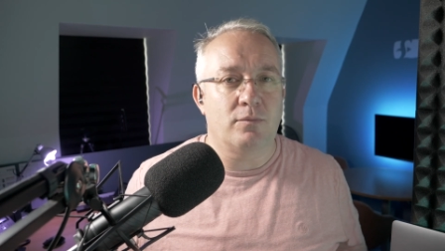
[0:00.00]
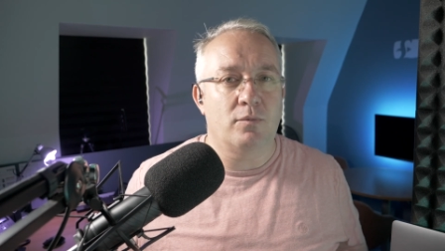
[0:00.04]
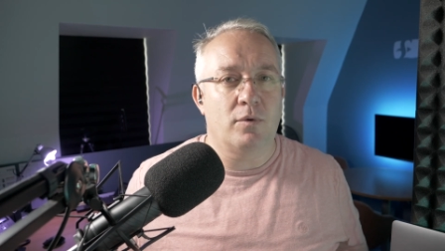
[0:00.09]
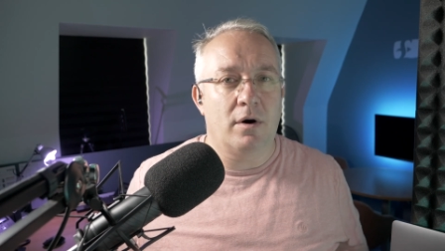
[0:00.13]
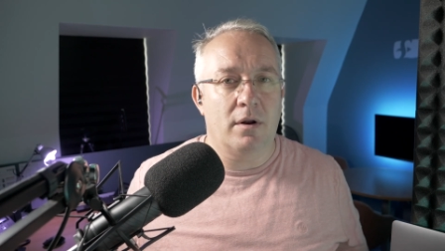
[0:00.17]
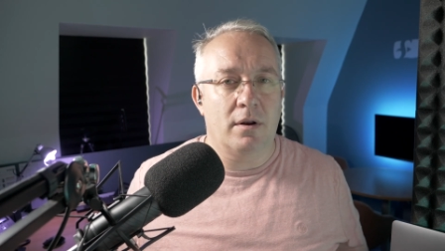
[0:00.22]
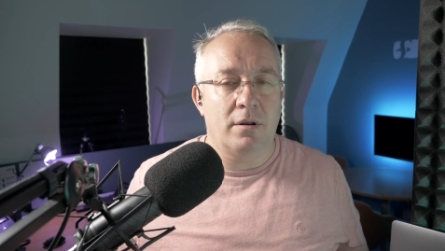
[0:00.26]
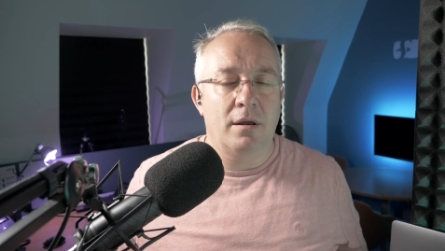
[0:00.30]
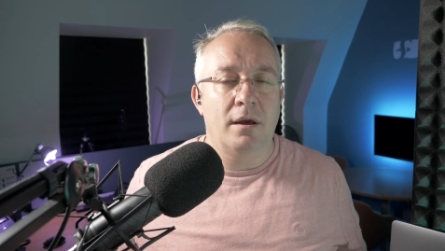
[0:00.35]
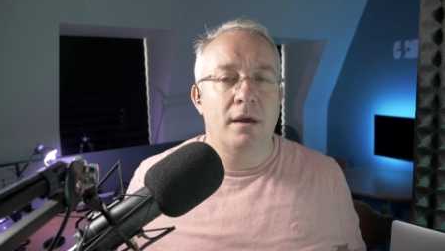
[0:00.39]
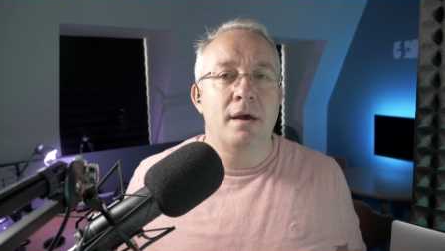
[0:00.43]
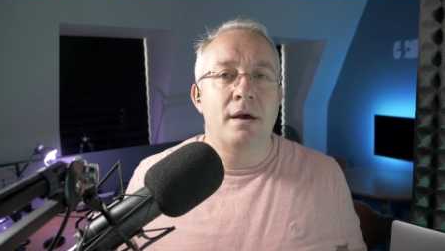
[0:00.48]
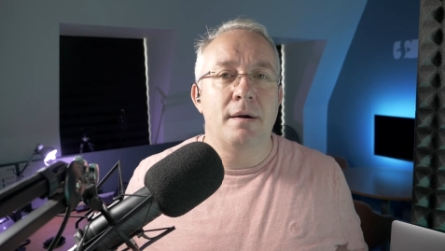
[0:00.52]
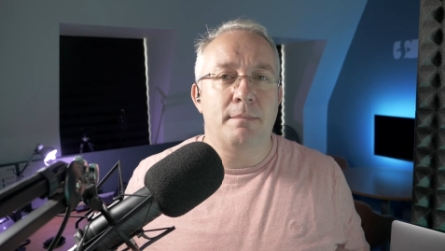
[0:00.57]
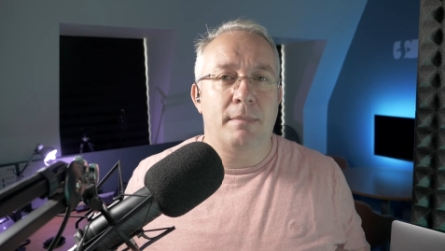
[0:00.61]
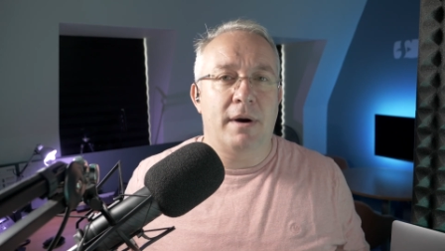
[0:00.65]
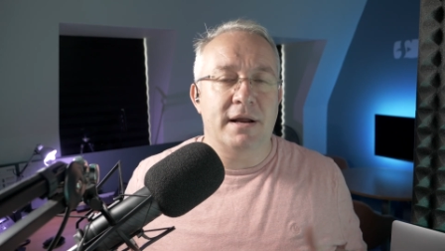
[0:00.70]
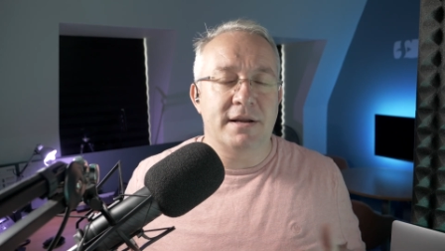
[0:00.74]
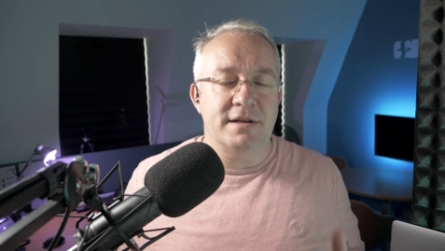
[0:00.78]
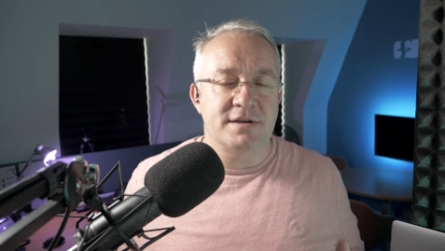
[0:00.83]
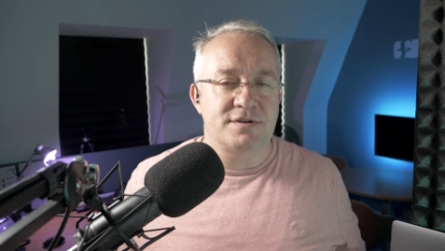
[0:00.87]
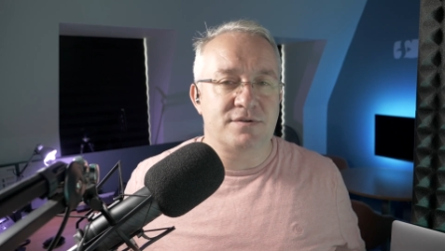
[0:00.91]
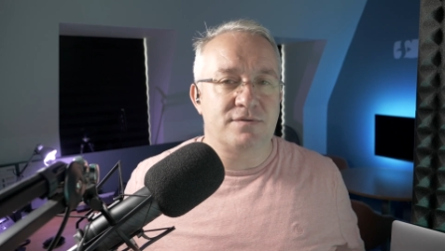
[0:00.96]
one
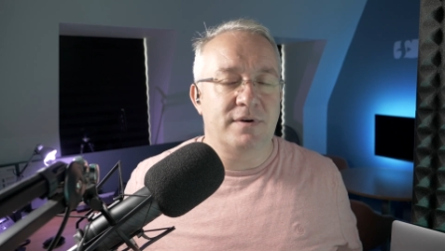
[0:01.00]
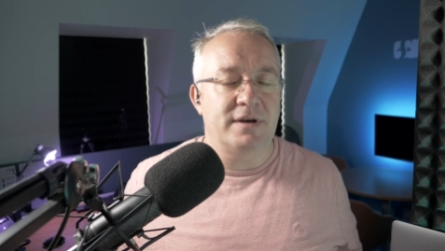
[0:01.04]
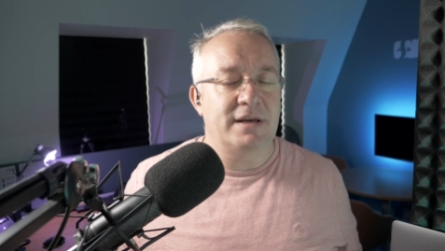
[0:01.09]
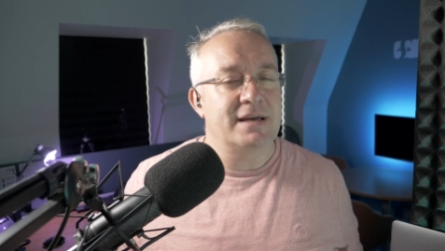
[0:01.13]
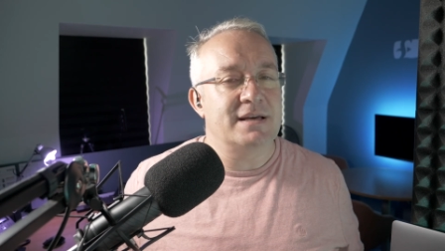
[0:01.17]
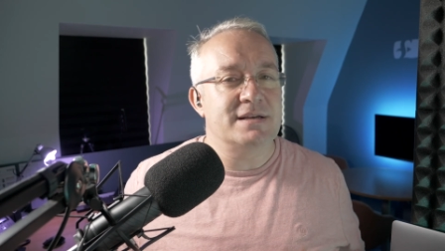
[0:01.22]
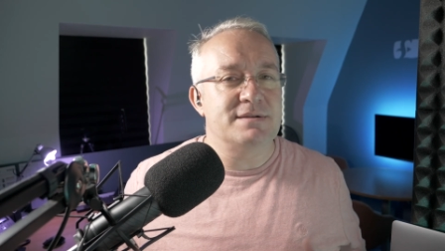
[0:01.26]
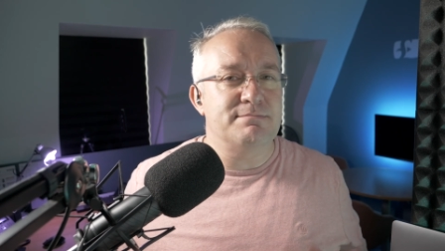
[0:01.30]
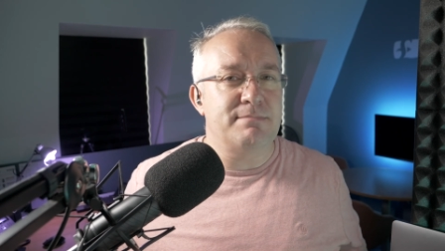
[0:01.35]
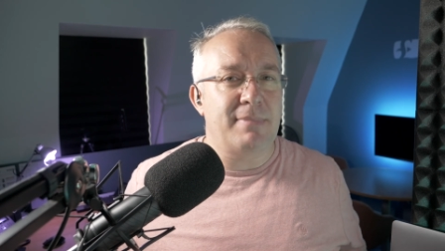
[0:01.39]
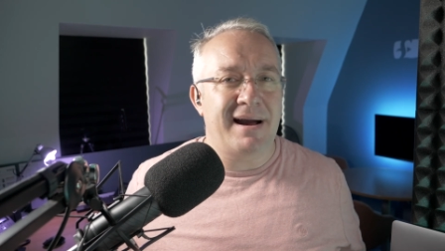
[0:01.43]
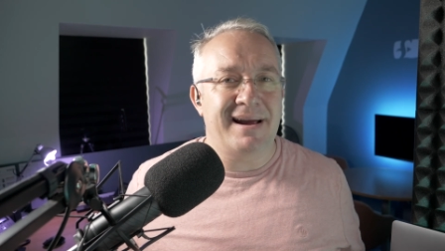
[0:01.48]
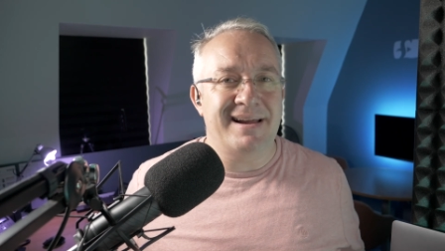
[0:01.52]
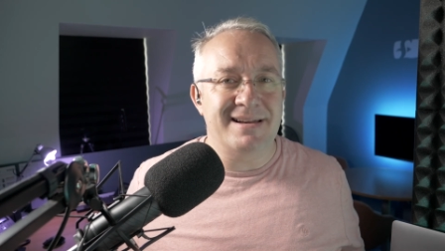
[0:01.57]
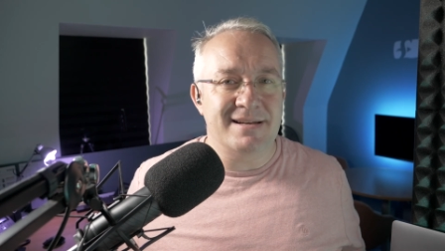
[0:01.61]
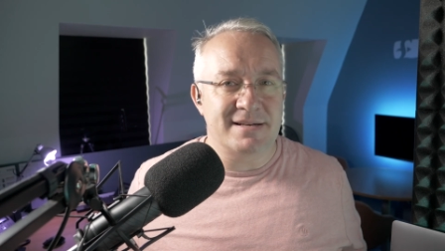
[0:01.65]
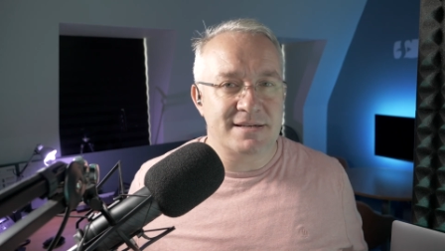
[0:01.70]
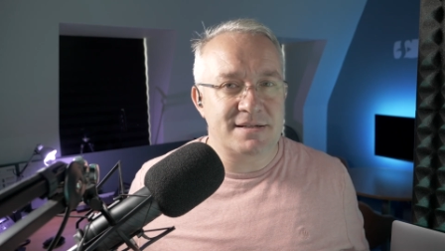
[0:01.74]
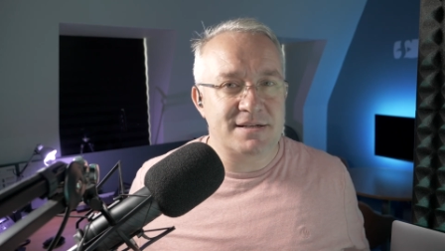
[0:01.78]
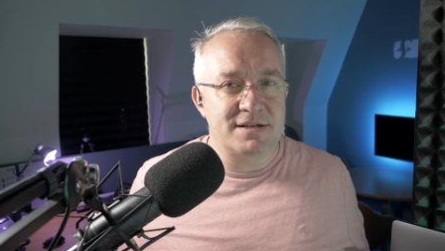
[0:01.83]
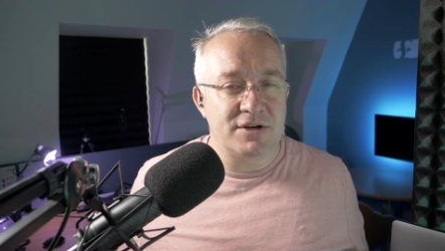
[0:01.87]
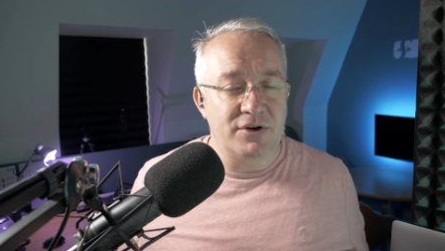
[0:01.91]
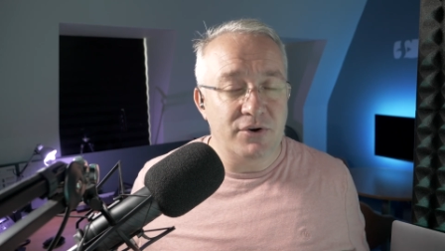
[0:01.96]
minus three is
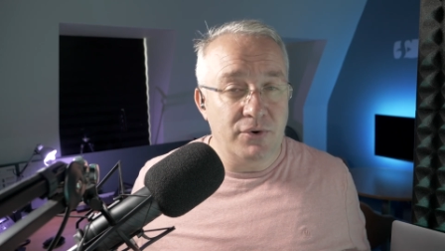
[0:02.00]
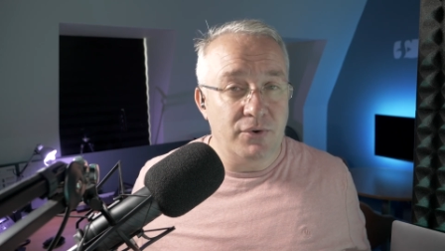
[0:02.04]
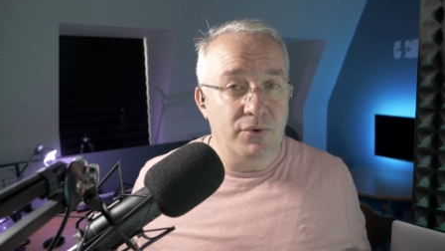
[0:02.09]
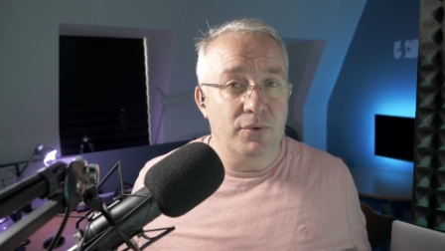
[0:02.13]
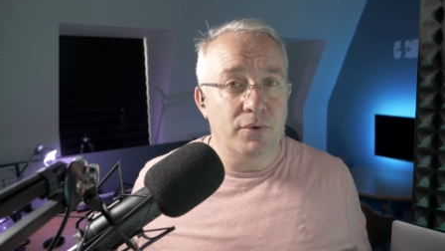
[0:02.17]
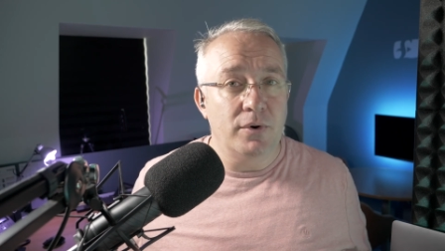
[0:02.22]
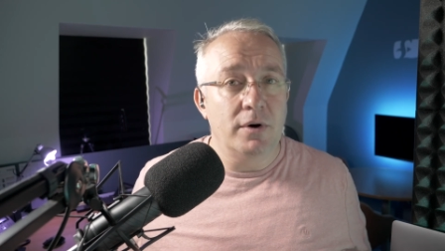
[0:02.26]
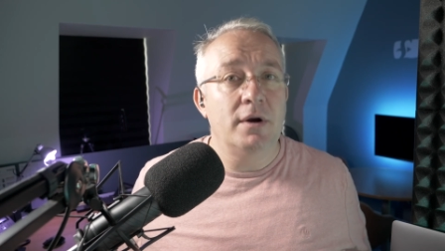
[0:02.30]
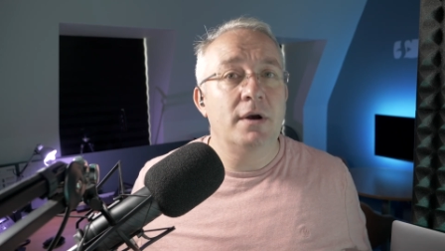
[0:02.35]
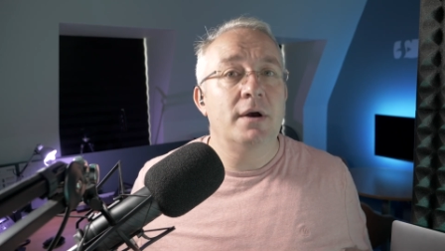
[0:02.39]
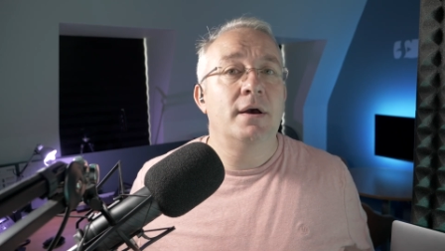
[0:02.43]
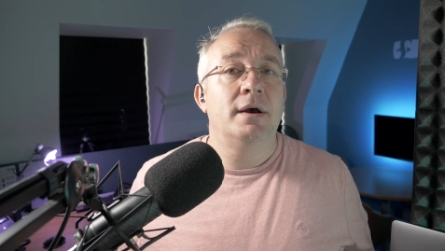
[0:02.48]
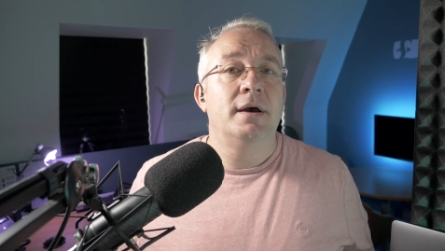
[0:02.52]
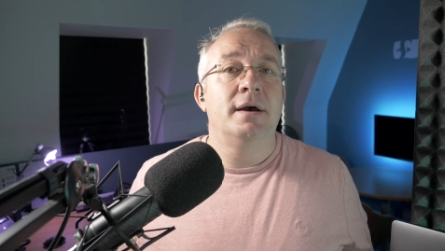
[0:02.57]
minus two.